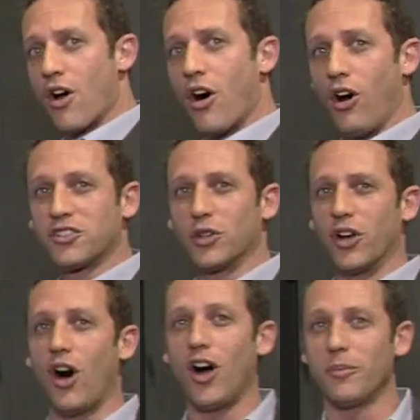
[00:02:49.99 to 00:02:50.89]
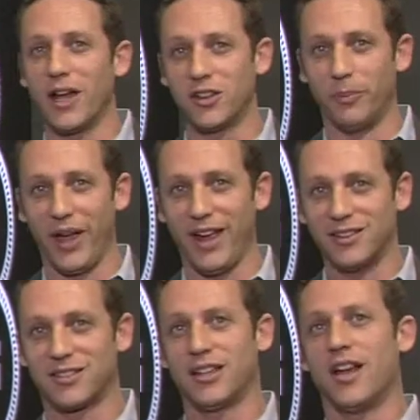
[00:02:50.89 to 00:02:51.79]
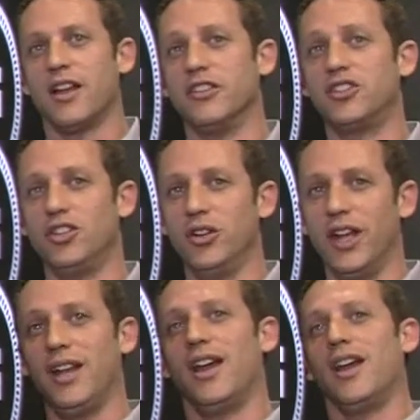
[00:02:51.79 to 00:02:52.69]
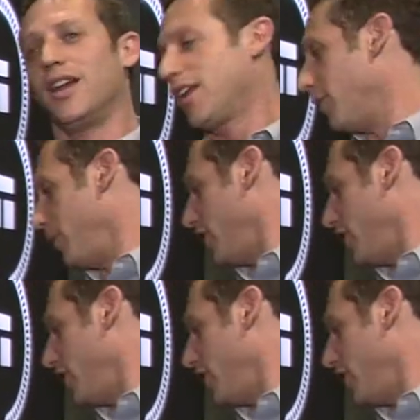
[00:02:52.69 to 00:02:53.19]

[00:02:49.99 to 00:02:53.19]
Also, to augment the bass, this unit can